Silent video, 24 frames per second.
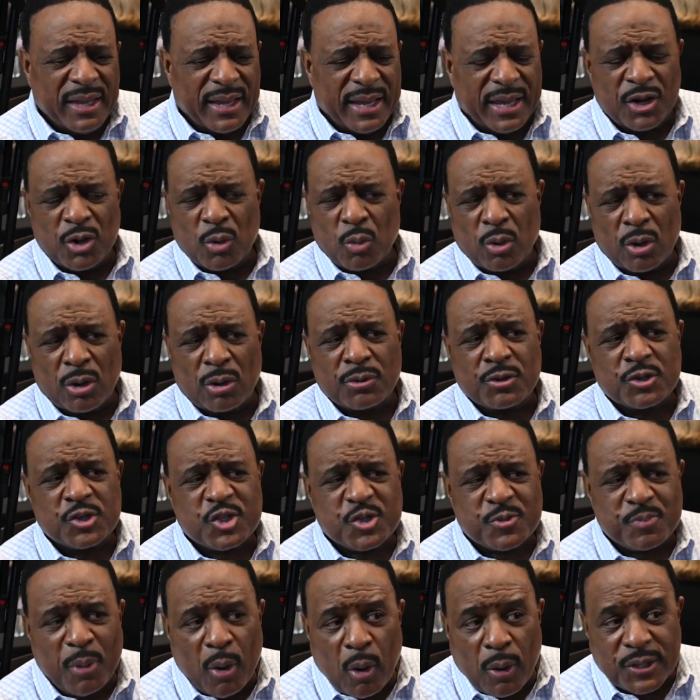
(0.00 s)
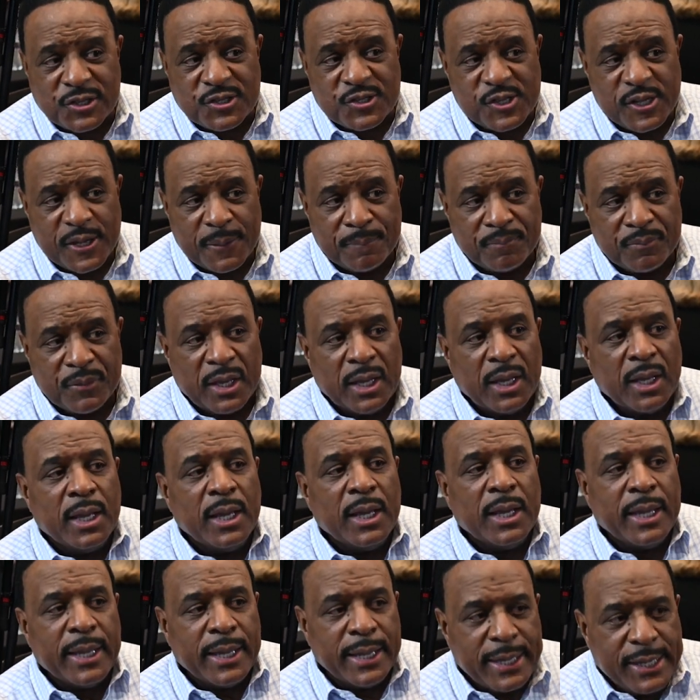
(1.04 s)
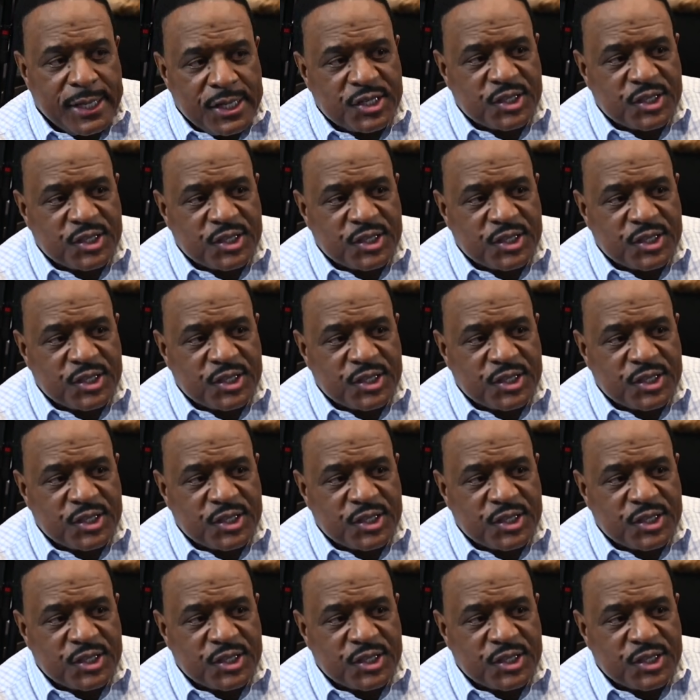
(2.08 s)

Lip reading: in the world of sports? He